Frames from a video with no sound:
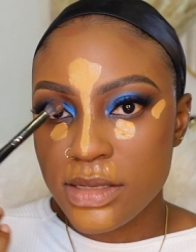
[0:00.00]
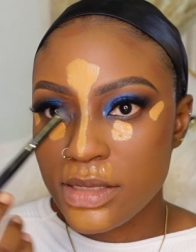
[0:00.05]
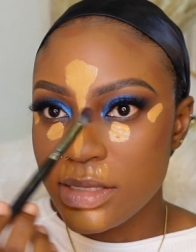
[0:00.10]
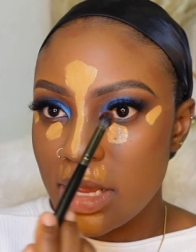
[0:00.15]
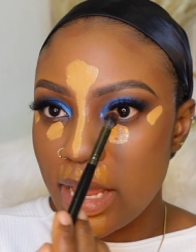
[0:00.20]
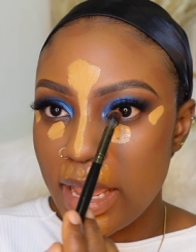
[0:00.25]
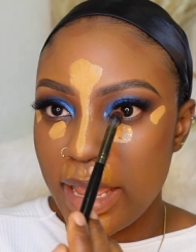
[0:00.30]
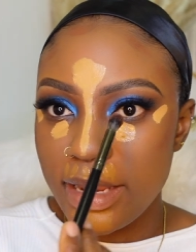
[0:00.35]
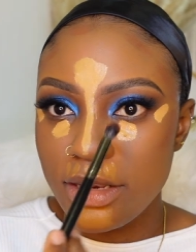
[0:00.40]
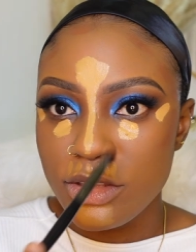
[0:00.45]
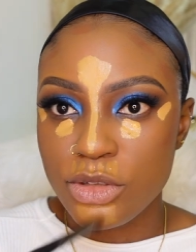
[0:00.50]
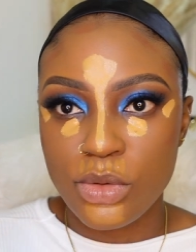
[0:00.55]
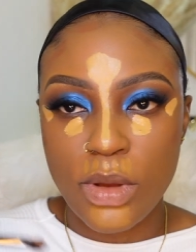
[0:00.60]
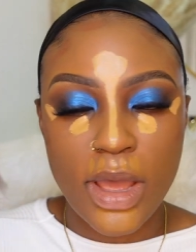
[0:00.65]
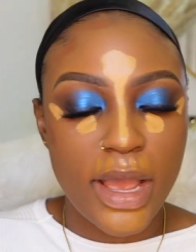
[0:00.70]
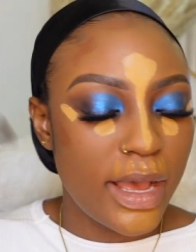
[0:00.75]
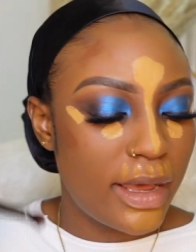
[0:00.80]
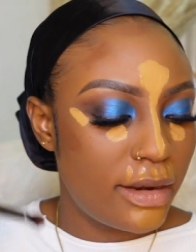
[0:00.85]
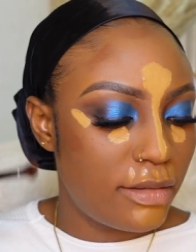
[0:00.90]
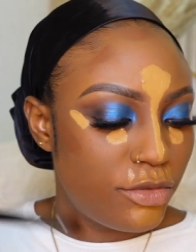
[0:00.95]
side, so
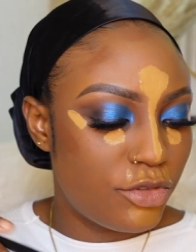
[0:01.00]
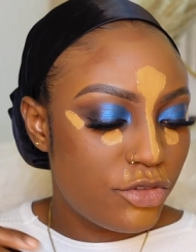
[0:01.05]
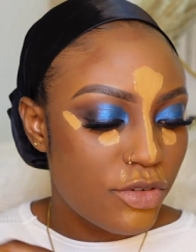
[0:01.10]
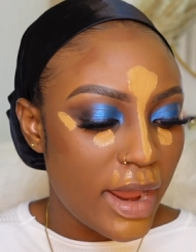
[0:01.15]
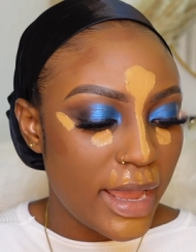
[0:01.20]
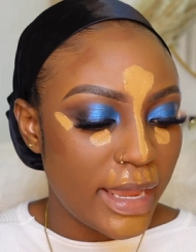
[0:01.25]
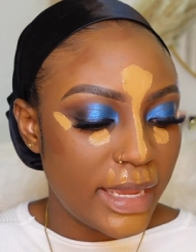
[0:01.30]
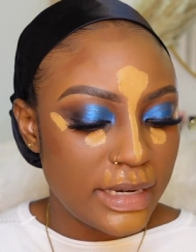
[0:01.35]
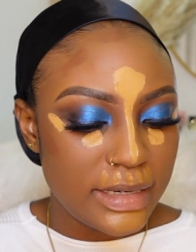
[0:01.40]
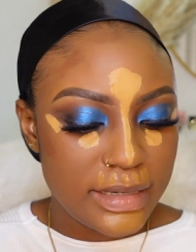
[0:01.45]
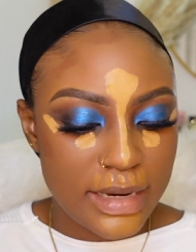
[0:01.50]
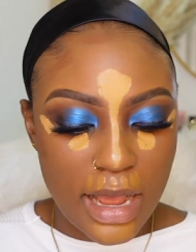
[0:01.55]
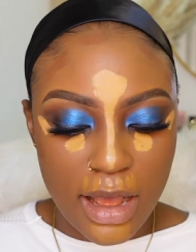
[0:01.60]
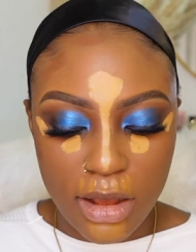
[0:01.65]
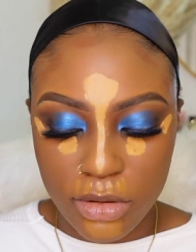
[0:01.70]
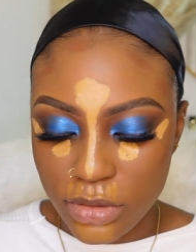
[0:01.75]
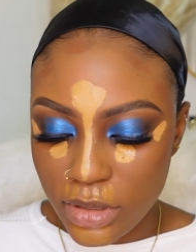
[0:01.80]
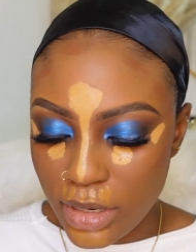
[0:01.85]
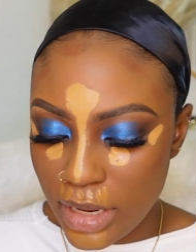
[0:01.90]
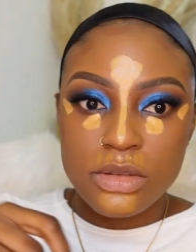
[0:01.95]
I can drag it
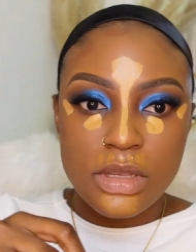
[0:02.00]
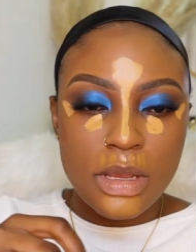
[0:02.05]
down.